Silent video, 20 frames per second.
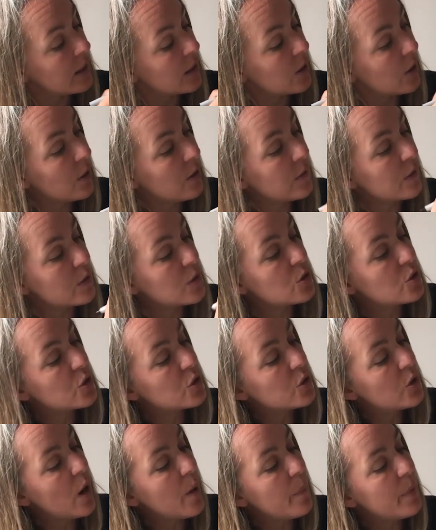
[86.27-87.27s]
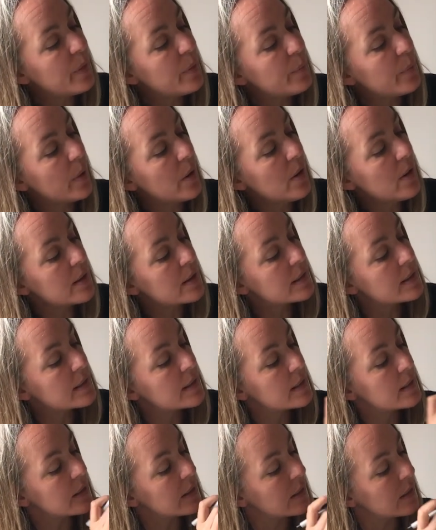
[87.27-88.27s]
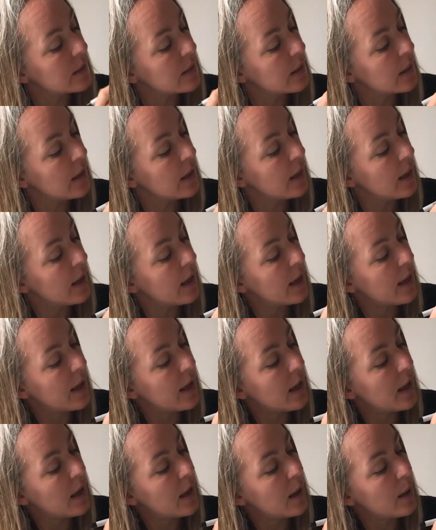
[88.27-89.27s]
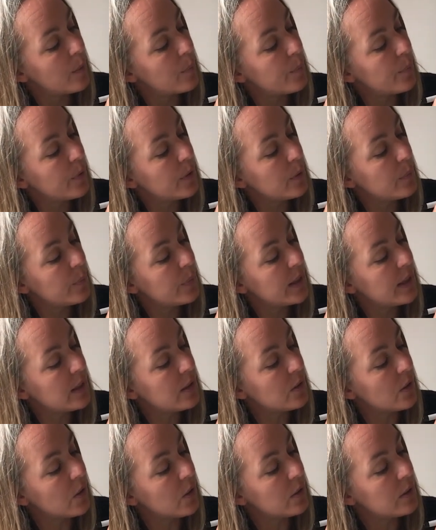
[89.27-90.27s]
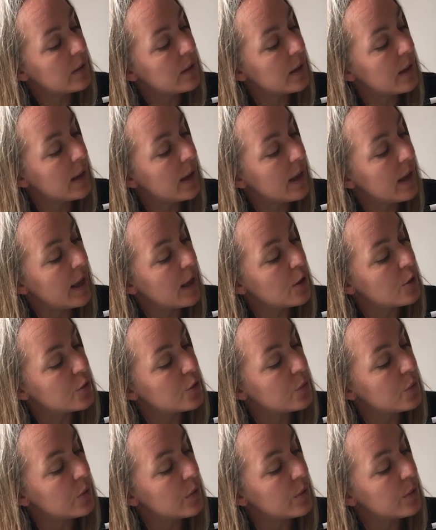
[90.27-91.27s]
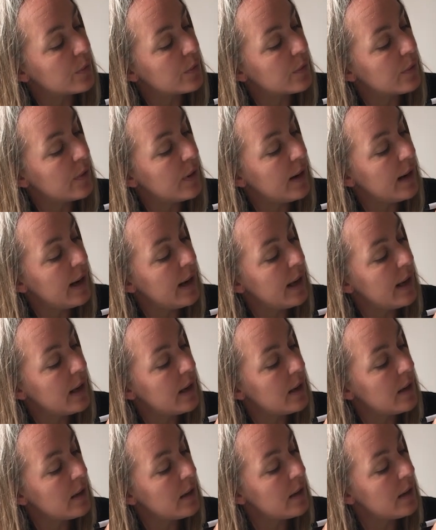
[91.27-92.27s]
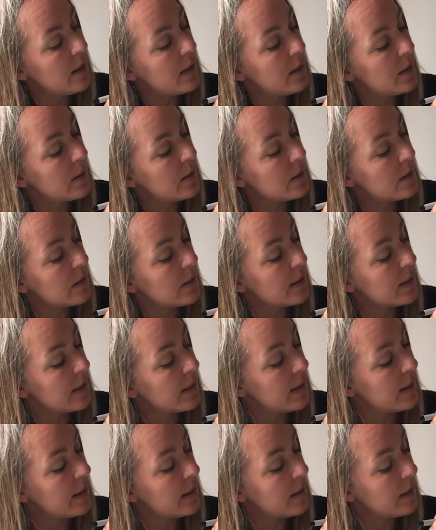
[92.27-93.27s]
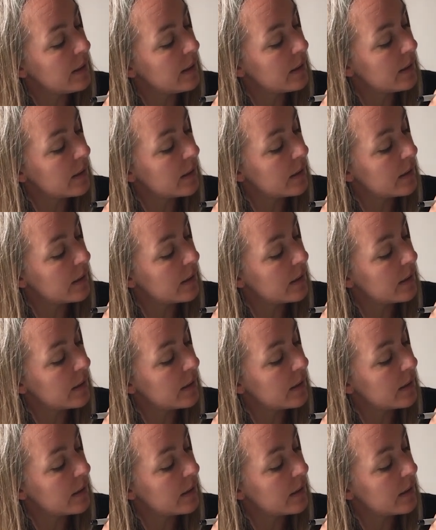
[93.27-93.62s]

Go to the top of the box, put your pen on and draw around there